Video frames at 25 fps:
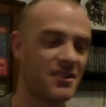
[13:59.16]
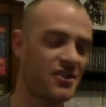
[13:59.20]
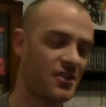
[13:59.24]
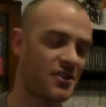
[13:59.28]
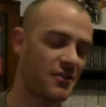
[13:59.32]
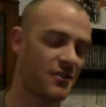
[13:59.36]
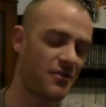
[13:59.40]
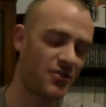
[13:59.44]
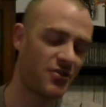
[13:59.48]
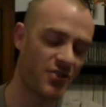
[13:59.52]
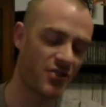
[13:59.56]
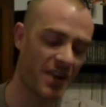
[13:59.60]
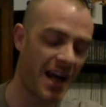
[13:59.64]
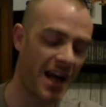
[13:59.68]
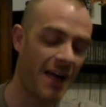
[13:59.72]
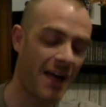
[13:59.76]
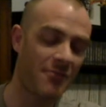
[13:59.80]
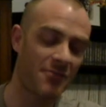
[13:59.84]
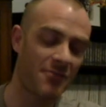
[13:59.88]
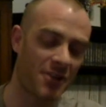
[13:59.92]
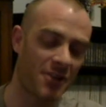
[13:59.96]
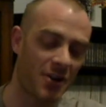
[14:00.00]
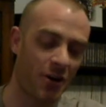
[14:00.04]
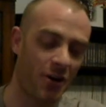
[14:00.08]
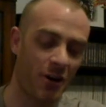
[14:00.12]
shooter, and I
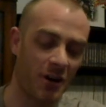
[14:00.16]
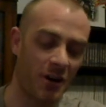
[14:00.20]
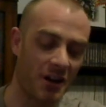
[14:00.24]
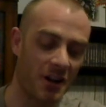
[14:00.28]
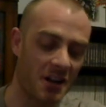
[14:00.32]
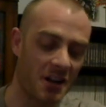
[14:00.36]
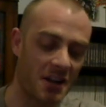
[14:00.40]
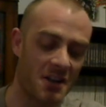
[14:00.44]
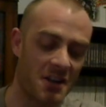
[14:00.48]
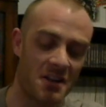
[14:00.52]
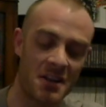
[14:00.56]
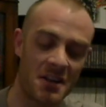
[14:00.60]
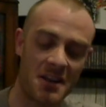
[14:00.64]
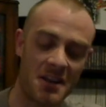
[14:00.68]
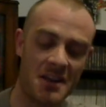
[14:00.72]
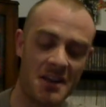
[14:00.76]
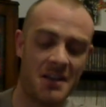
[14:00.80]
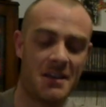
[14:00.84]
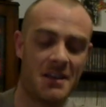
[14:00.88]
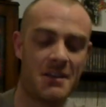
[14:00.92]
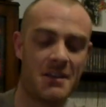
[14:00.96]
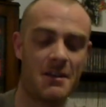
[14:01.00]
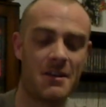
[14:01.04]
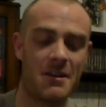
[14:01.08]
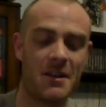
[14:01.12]
haven't got any,
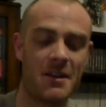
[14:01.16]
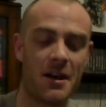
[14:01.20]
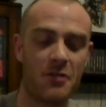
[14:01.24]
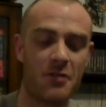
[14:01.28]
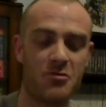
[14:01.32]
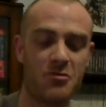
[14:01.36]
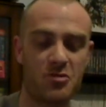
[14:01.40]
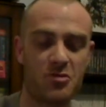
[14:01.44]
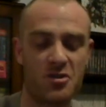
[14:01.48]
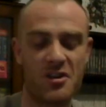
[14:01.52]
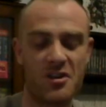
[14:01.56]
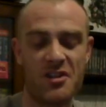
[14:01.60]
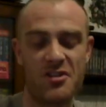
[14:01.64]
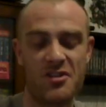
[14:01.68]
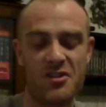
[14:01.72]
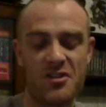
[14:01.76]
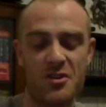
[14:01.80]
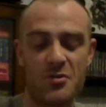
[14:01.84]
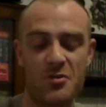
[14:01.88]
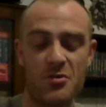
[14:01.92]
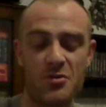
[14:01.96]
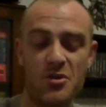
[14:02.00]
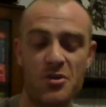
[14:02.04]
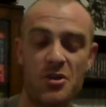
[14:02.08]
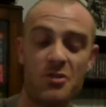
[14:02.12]
you know,
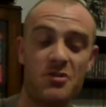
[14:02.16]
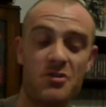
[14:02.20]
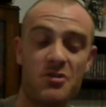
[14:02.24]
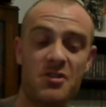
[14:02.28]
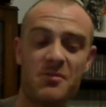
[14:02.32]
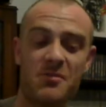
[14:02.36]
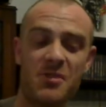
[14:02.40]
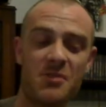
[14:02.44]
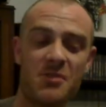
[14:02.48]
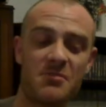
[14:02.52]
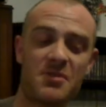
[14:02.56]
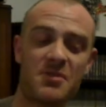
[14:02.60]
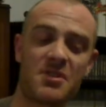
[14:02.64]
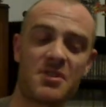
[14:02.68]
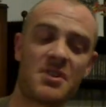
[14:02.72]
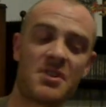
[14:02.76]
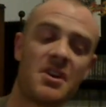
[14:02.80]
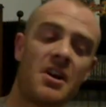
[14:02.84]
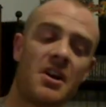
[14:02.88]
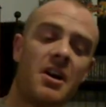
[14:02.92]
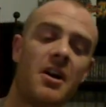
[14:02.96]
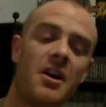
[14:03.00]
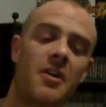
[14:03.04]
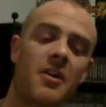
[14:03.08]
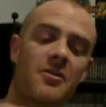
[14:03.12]
traditional shoot 'em ups
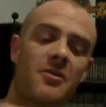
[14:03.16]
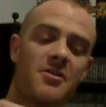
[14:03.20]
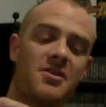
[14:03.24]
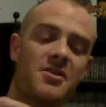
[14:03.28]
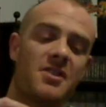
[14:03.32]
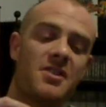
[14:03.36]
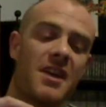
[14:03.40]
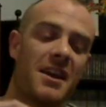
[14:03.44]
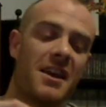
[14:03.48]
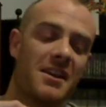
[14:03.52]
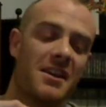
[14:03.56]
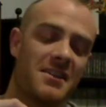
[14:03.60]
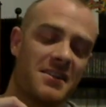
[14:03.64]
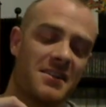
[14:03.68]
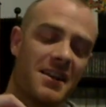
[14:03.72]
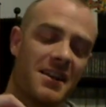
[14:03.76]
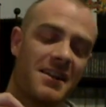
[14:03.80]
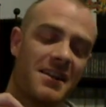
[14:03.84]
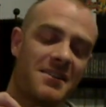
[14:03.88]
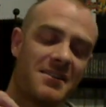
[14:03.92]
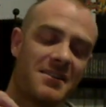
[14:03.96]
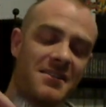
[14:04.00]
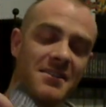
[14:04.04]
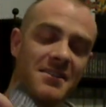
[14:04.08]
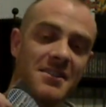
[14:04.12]
on the Sega
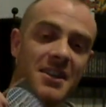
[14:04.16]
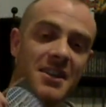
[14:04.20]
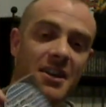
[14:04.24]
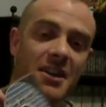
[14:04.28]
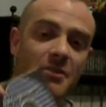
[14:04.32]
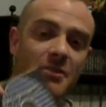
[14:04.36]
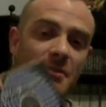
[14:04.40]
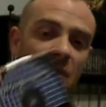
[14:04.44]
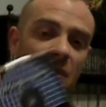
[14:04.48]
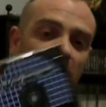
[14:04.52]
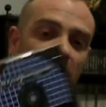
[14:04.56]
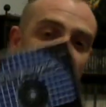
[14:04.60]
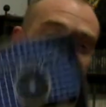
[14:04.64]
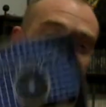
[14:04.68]
Saturn, so